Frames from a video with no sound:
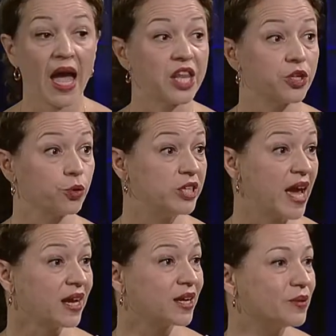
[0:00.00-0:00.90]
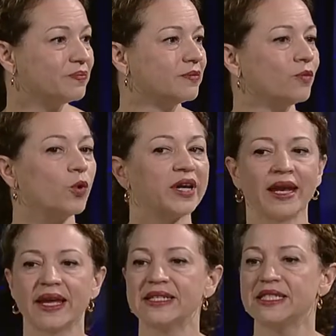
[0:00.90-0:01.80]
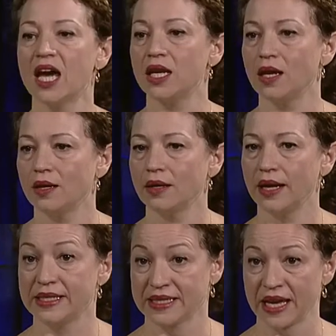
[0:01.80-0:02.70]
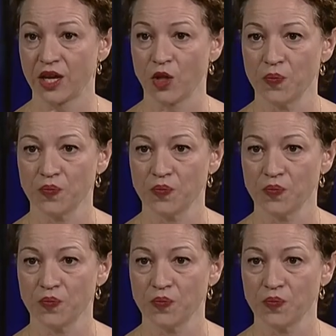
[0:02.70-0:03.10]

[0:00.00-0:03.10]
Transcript: And through tech, we're getting it done at scale.